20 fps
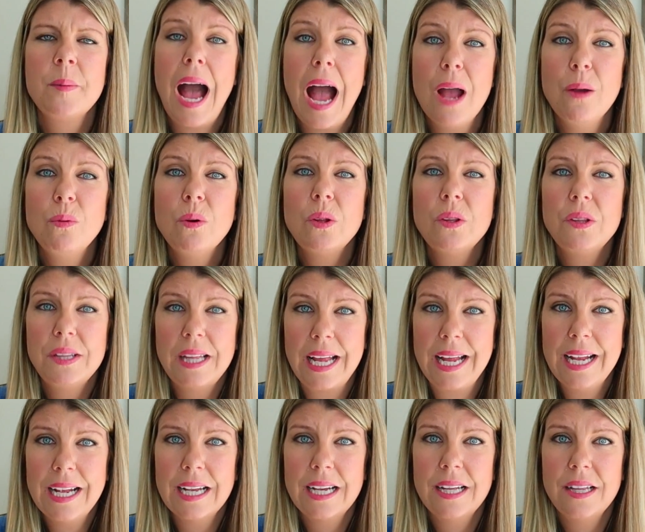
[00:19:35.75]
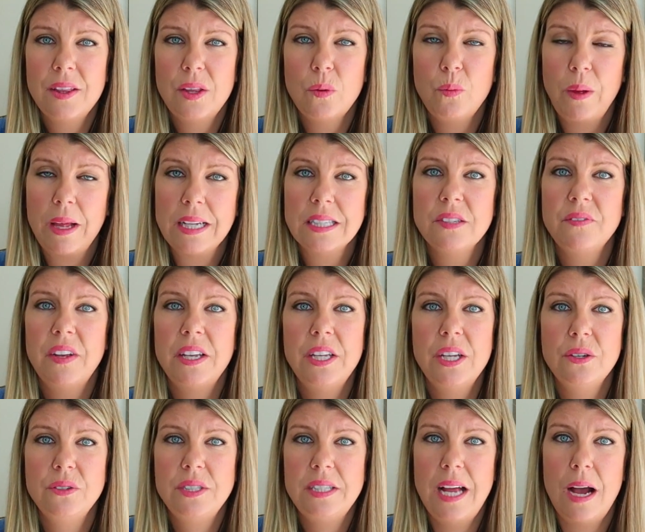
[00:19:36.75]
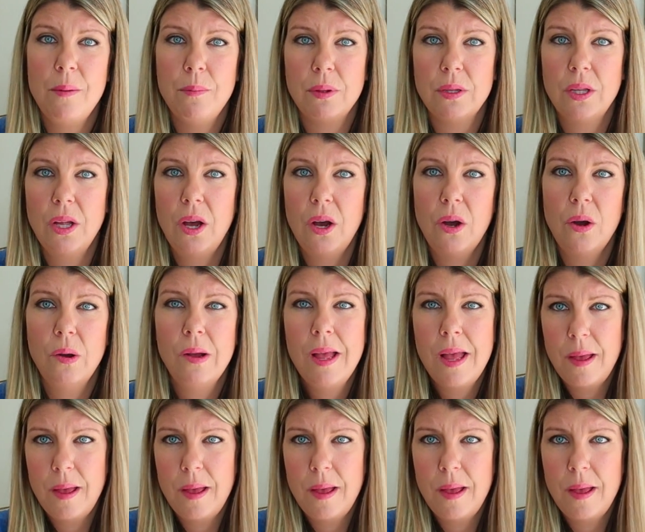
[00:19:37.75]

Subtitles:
I will link the wings videos down below,